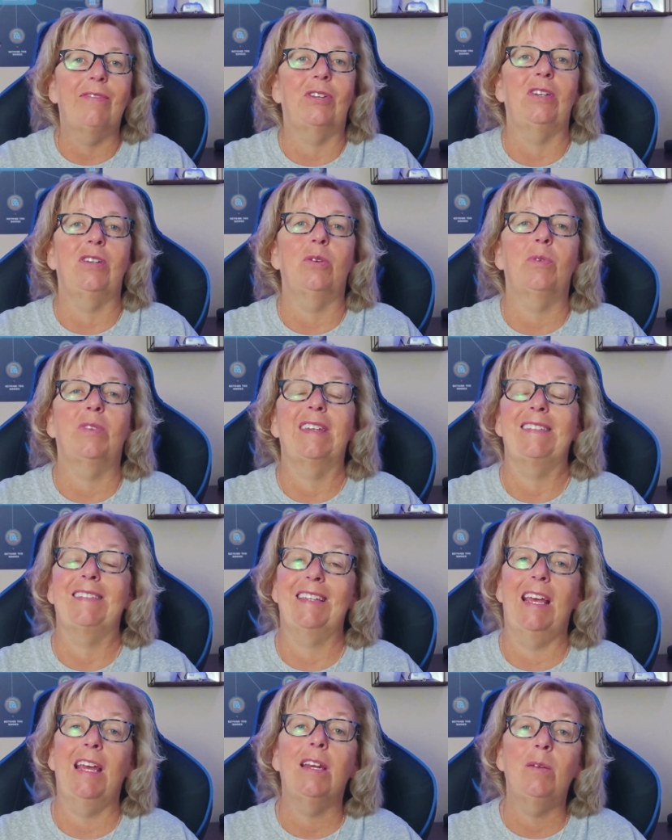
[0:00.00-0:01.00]
have to deal with this
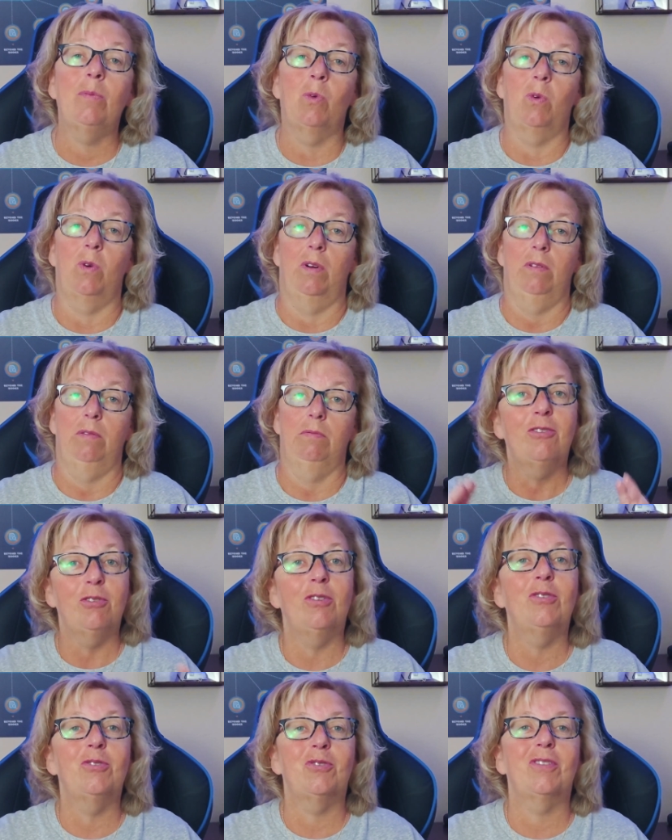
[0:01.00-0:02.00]
anymore?
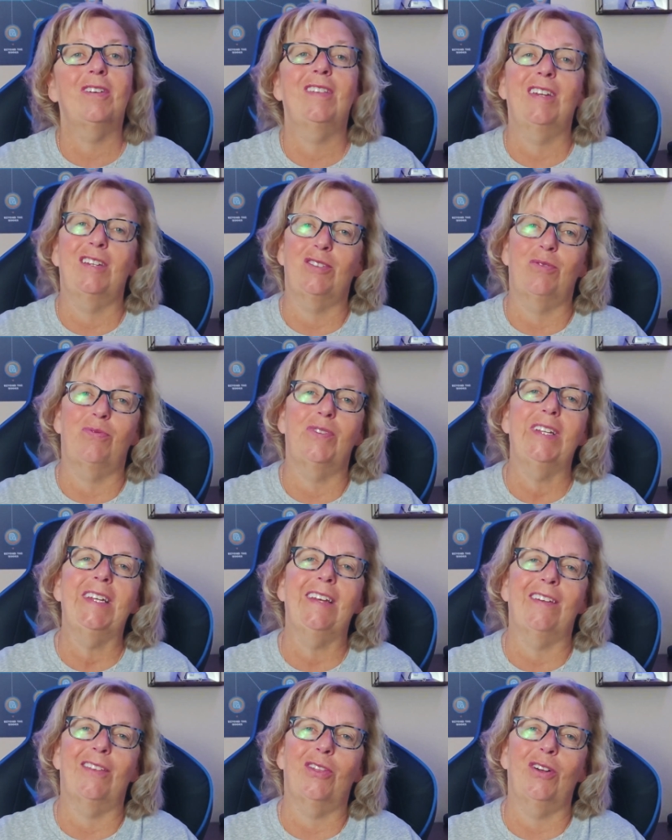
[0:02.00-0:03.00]
Usually that's a
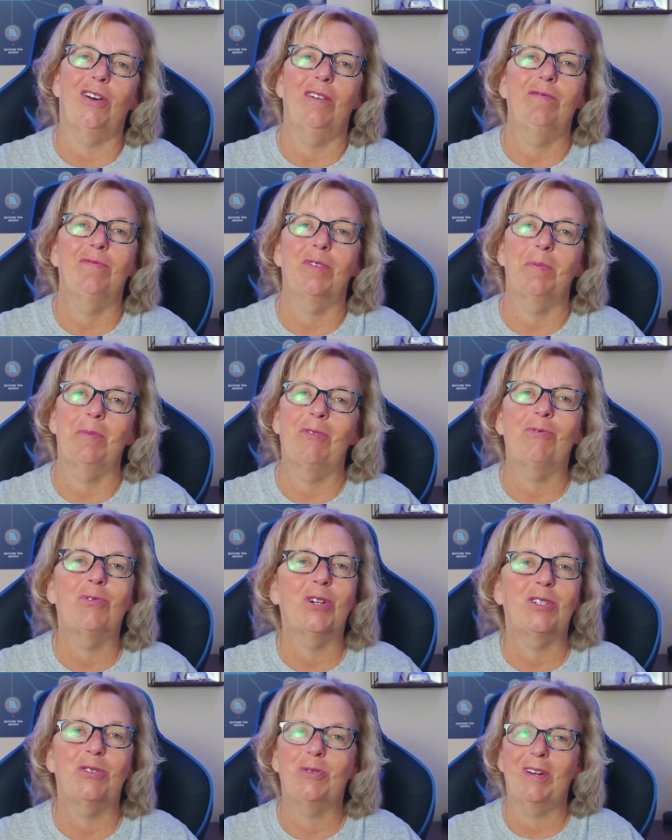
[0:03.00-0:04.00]
fleeting thought from a
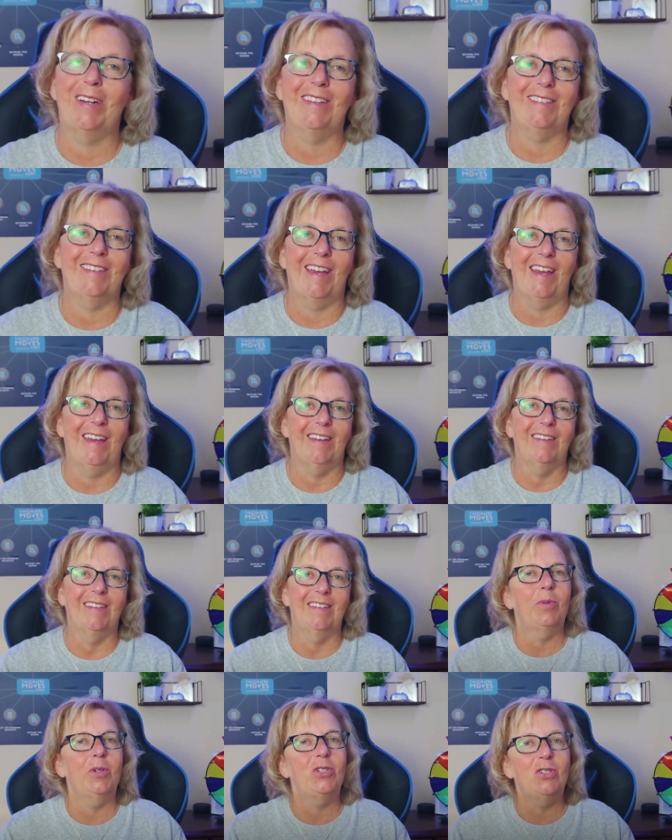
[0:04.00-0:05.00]
frustrating day.
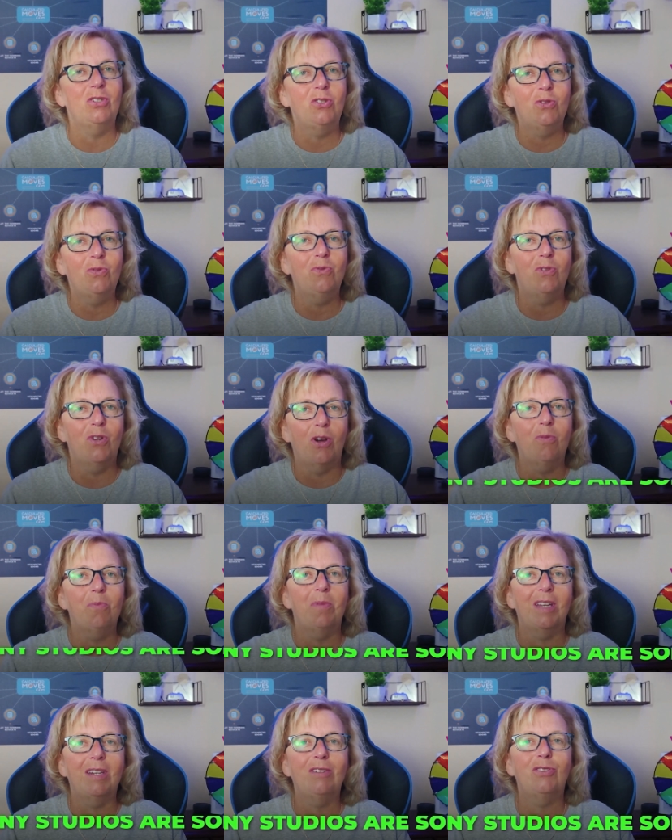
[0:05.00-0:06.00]
But did you know
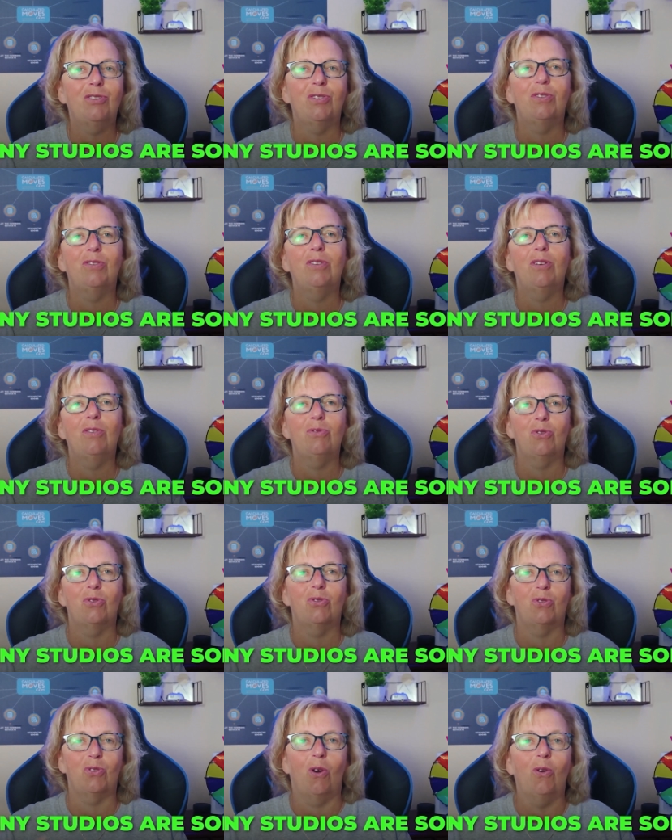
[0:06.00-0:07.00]
many studios are
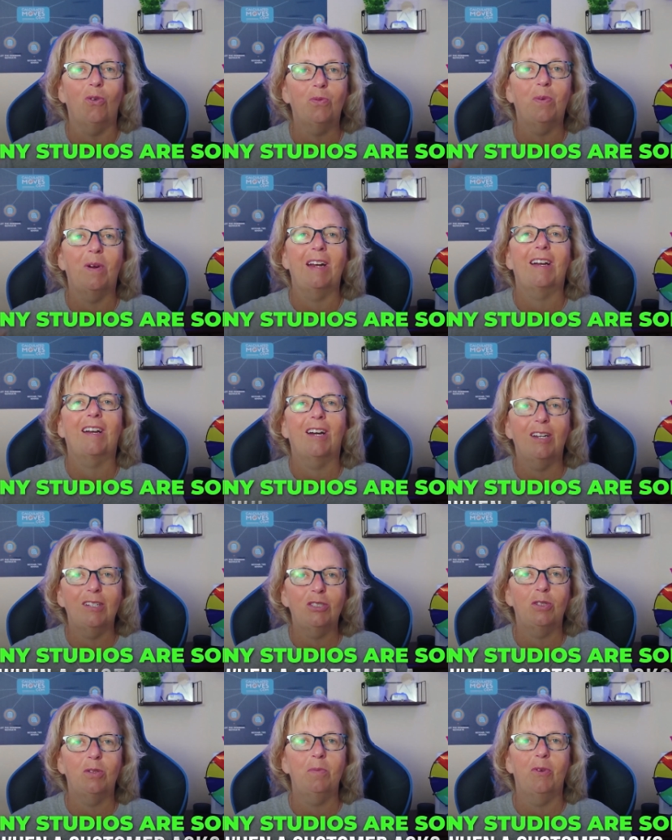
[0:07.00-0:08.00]
sold when a
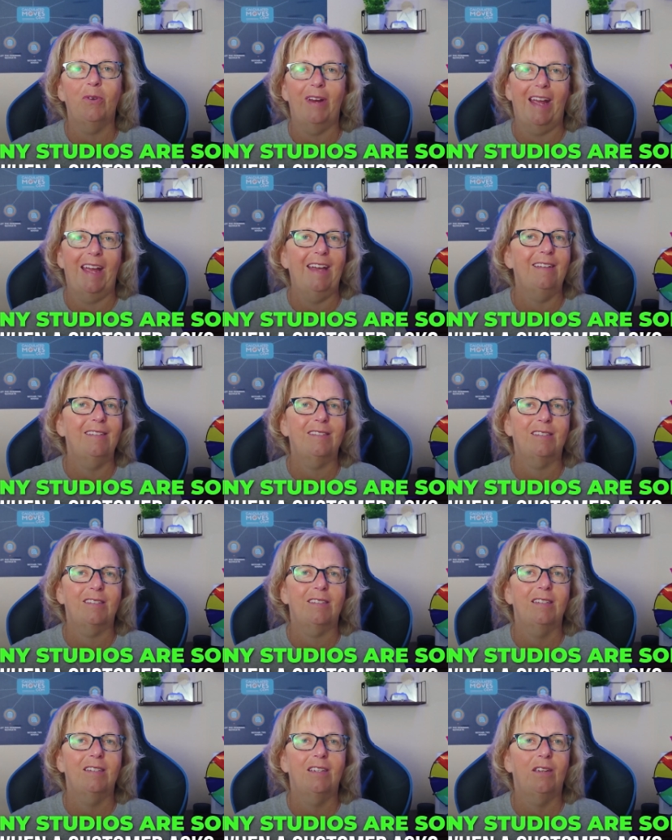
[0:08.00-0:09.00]
customer
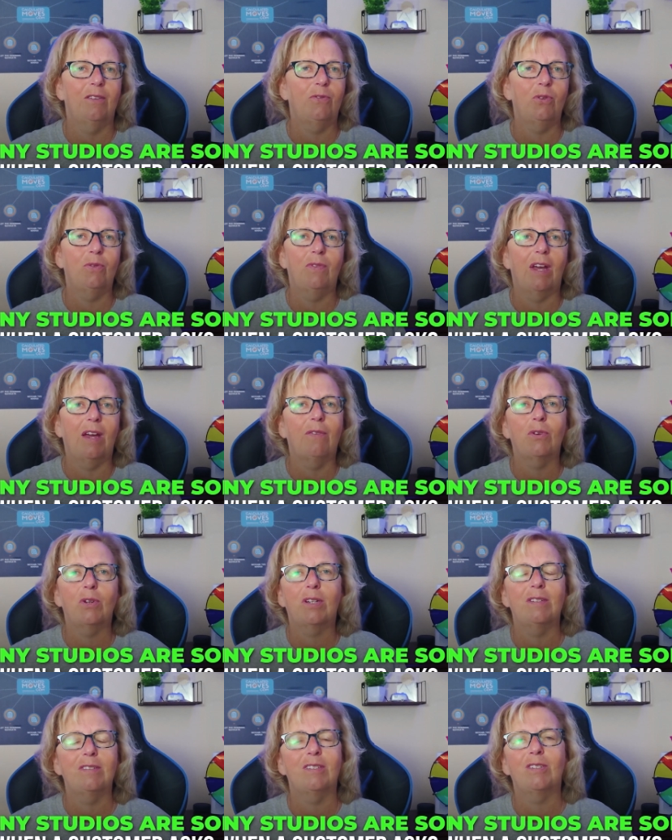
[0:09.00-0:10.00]
asks if you've ever
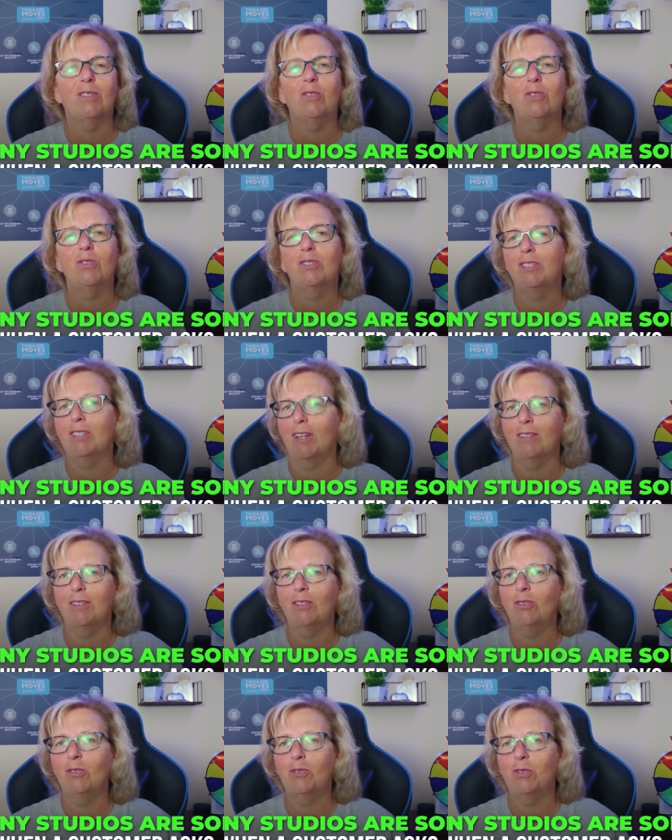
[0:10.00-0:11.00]
considered selling your